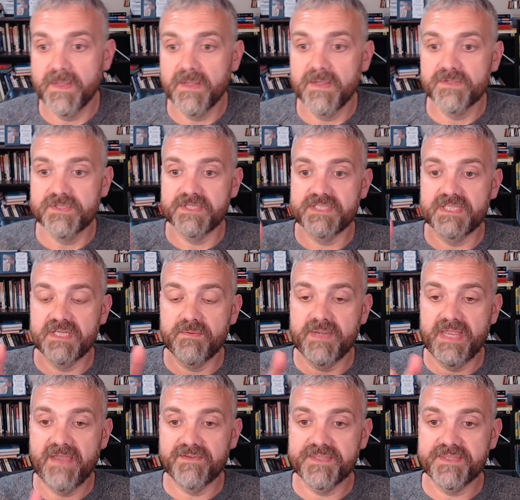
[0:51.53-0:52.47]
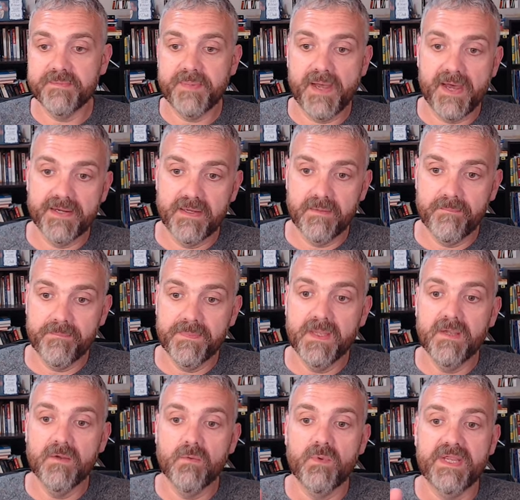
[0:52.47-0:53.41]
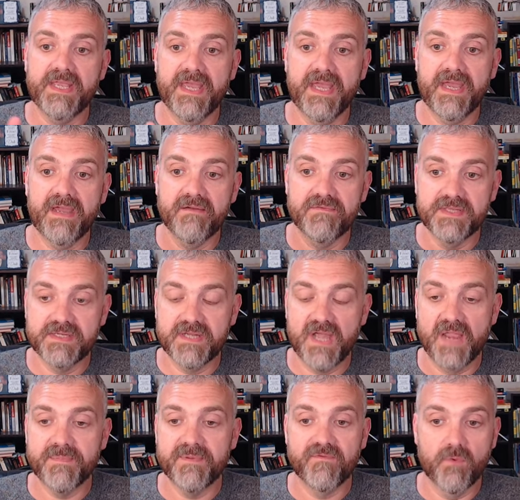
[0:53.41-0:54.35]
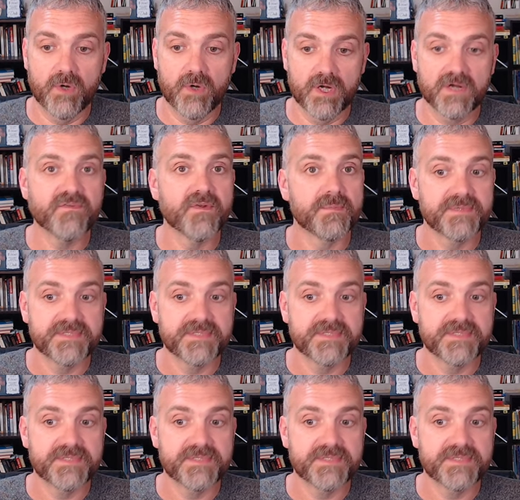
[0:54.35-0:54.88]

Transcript: So you see we have at the bottom, we have the type of work from